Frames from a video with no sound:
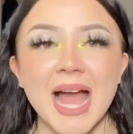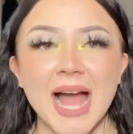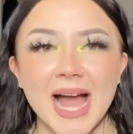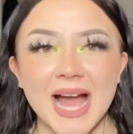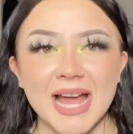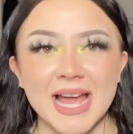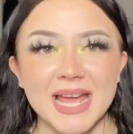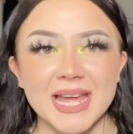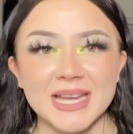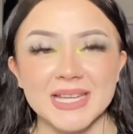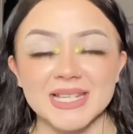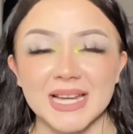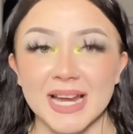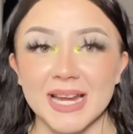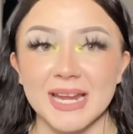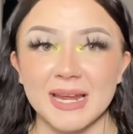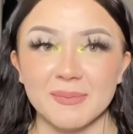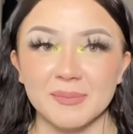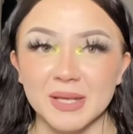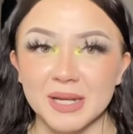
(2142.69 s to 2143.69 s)
And I
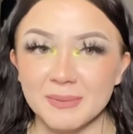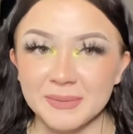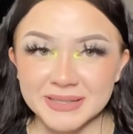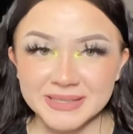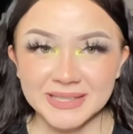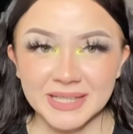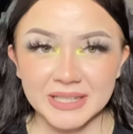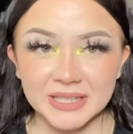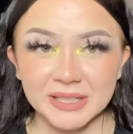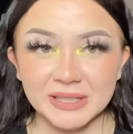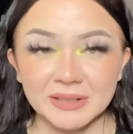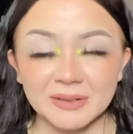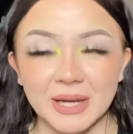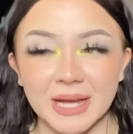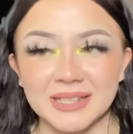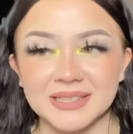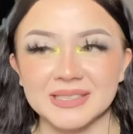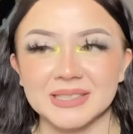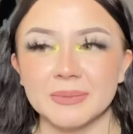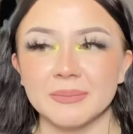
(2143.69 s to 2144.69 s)
am going to be sending you
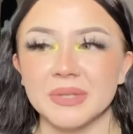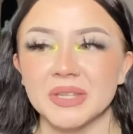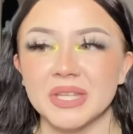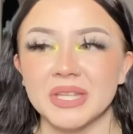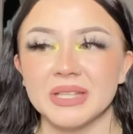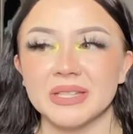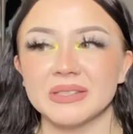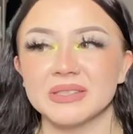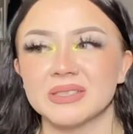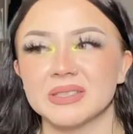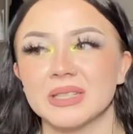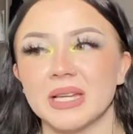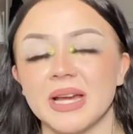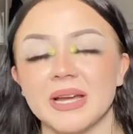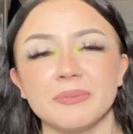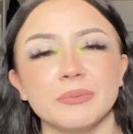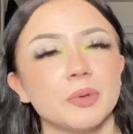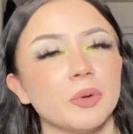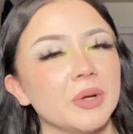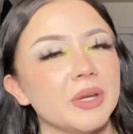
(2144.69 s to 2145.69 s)
guys some of this.
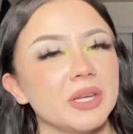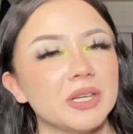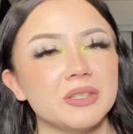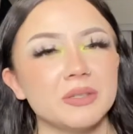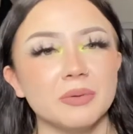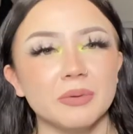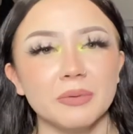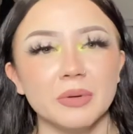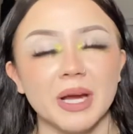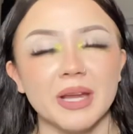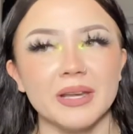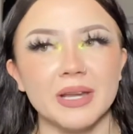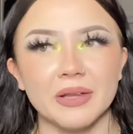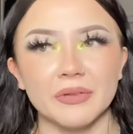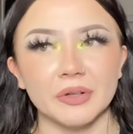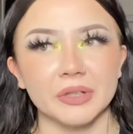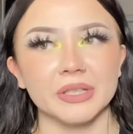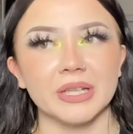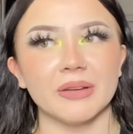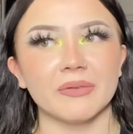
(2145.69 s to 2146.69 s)
I'm going to do
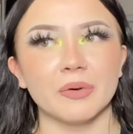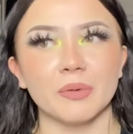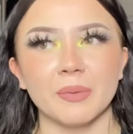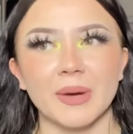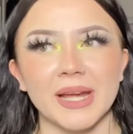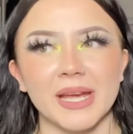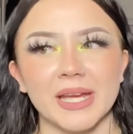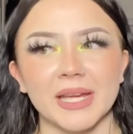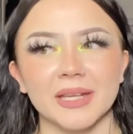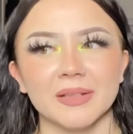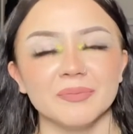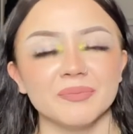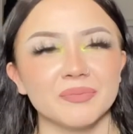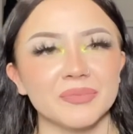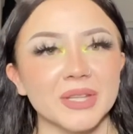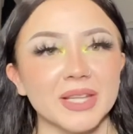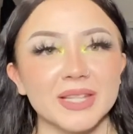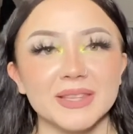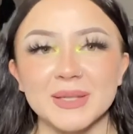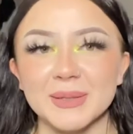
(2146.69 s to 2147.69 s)
another giveaway
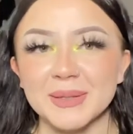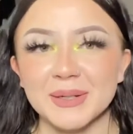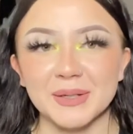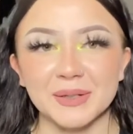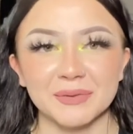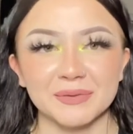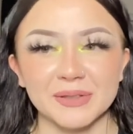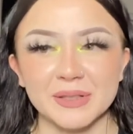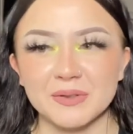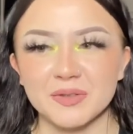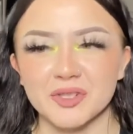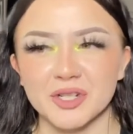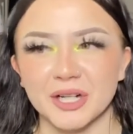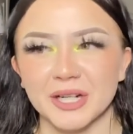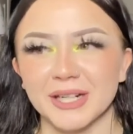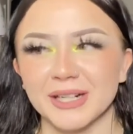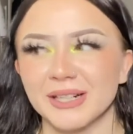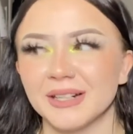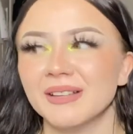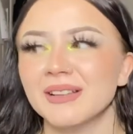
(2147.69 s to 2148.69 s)
in the near
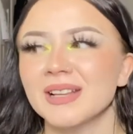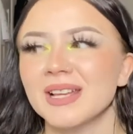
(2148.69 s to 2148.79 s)
future.